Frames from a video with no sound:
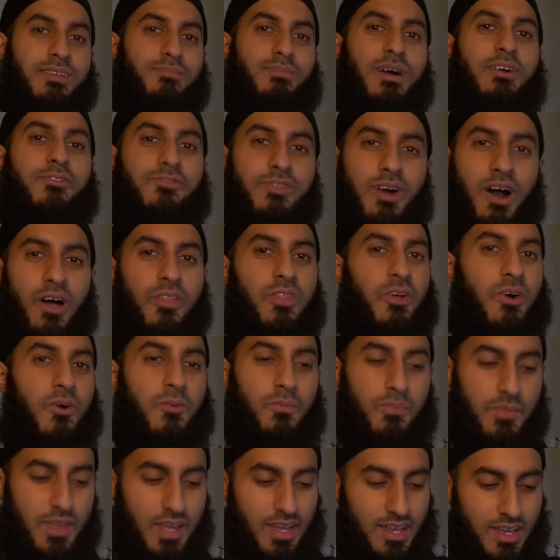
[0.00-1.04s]
My father,
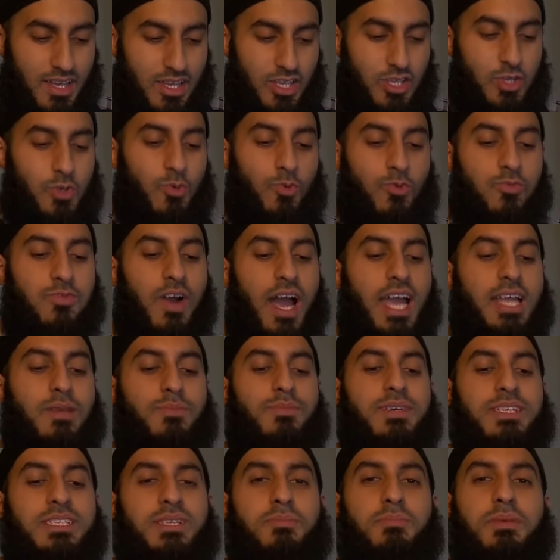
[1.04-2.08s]
you find
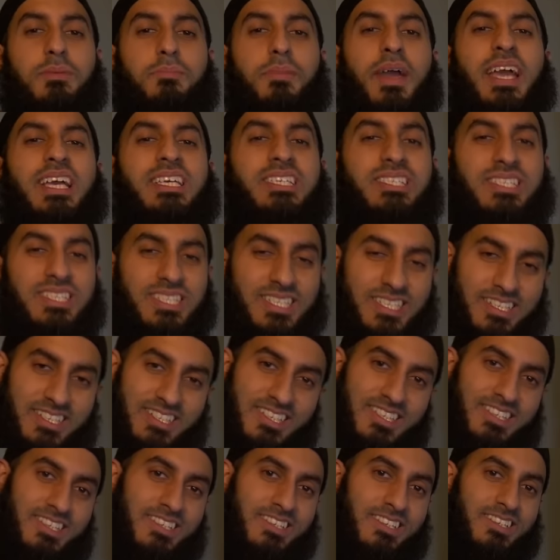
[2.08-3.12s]
me to be patient.
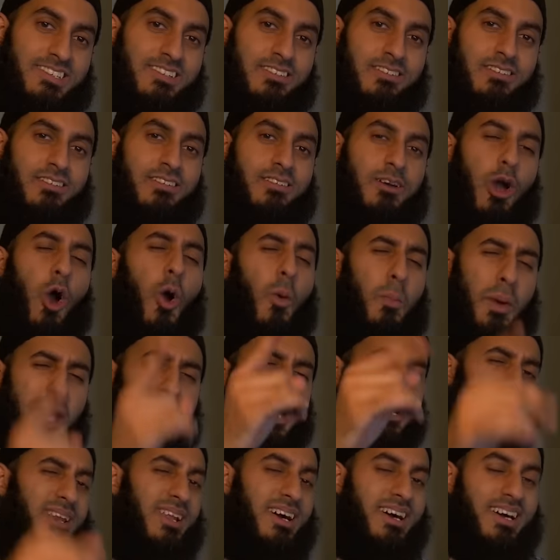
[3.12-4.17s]
Obey
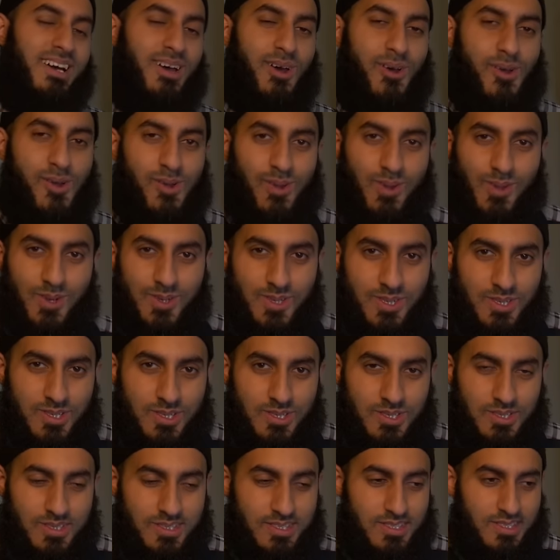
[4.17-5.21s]
Allah.
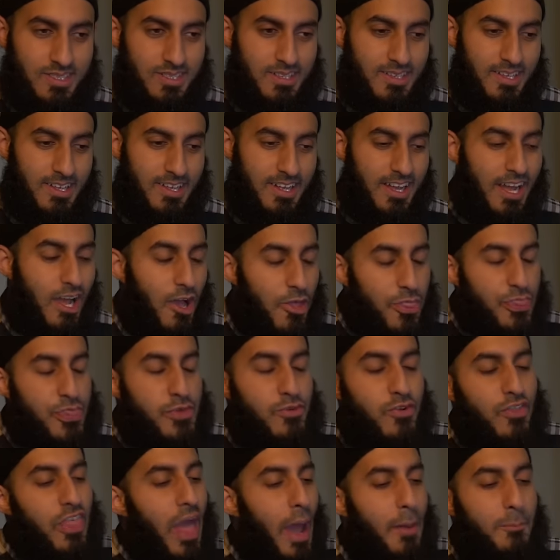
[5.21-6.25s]

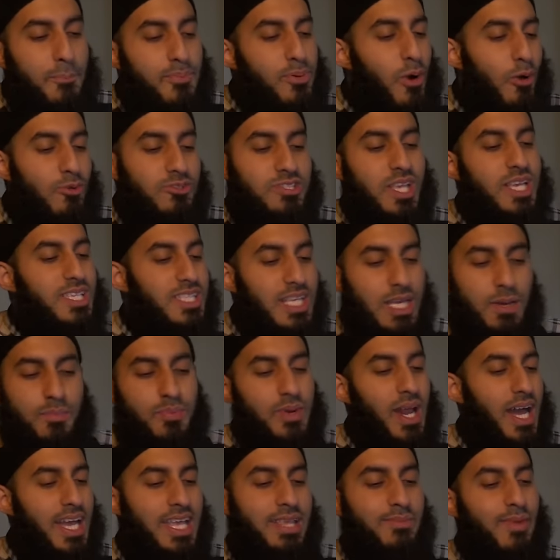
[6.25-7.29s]
Through that process,
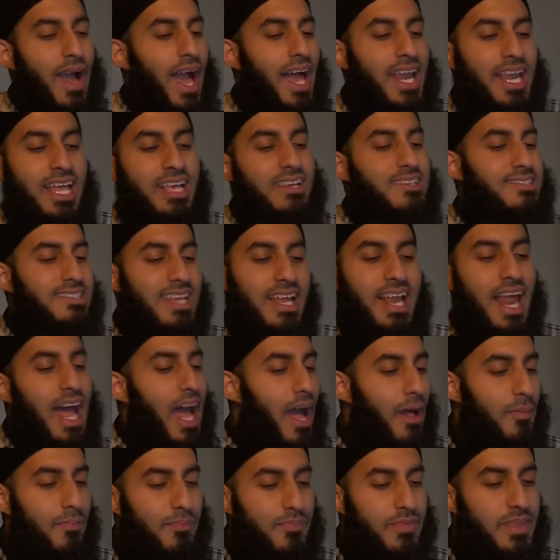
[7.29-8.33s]
Ibrahim alayhi
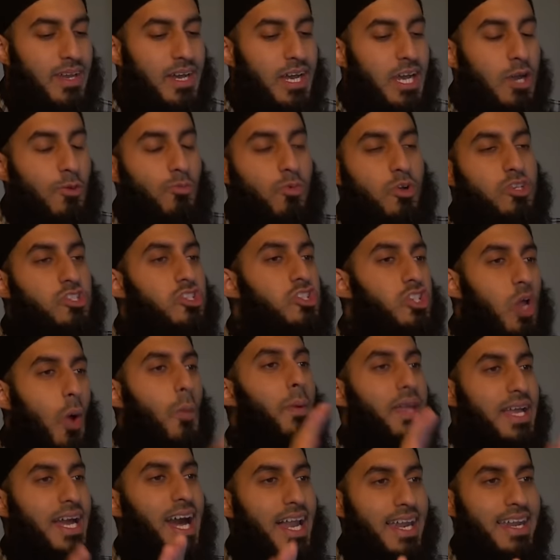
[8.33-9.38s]
salam was
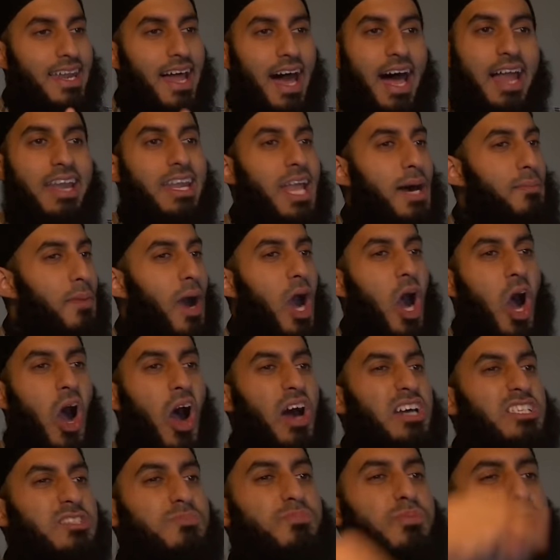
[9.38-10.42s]
showing Allah, Allah, my
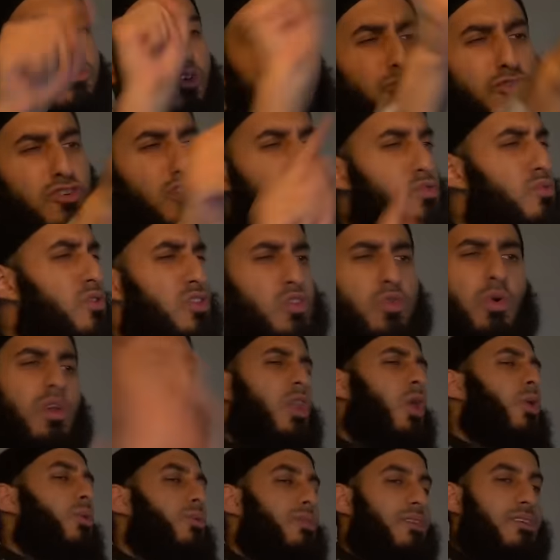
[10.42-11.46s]
heart is pure for you and you
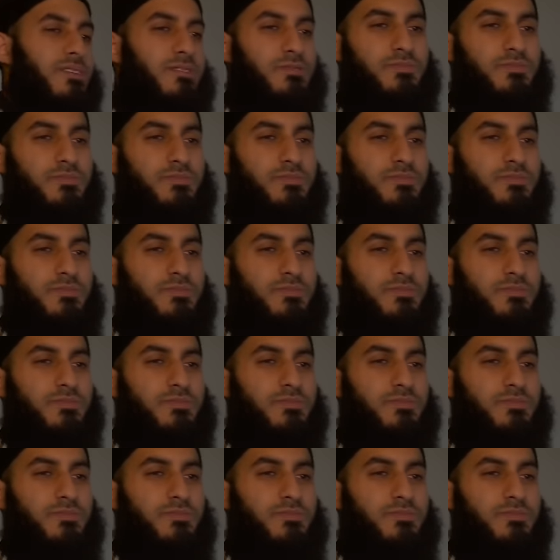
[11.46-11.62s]
alone.